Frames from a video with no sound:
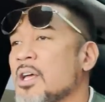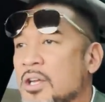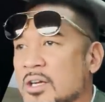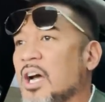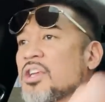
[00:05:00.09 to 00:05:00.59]

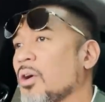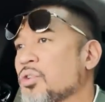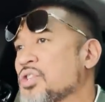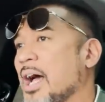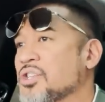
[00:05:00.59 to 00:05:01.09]
You're cutting your
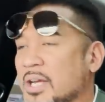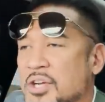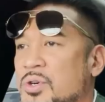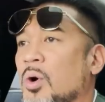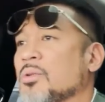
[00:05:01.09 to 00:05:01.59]
own checks, you
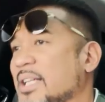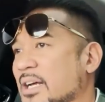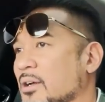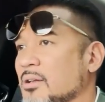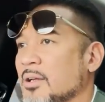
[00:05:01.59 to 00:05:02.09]
your own
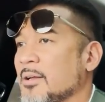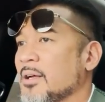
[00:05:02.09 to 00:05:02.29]
deal.